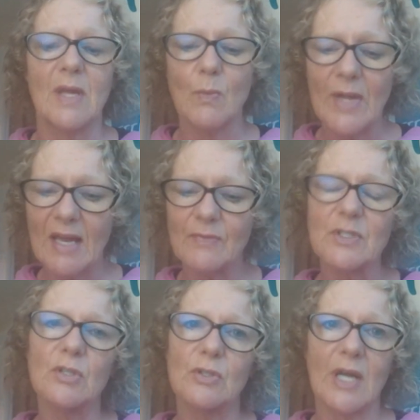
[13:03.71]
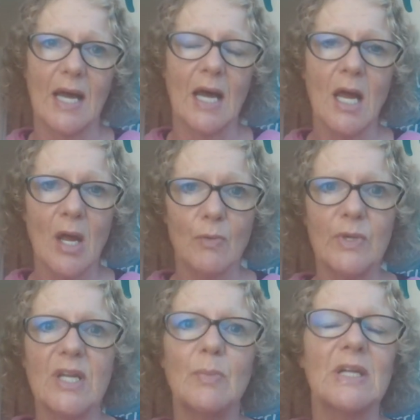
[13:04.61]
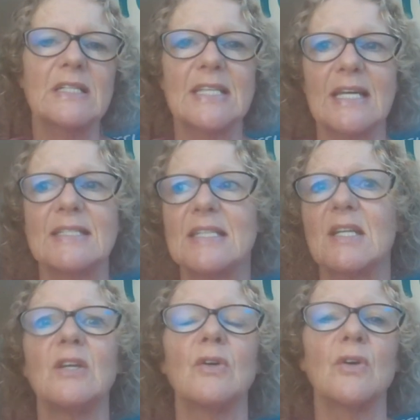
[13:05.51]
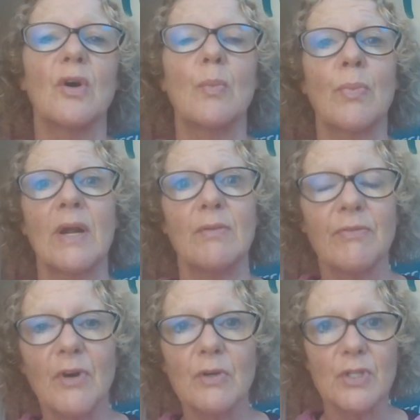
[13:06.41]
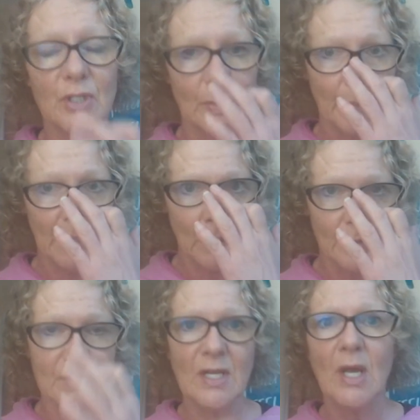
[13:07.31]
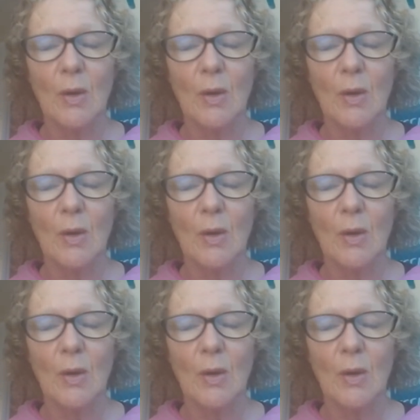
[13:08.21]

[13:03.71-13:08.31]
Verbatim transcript: Then we have to look at rehabilitating your gut and brain function because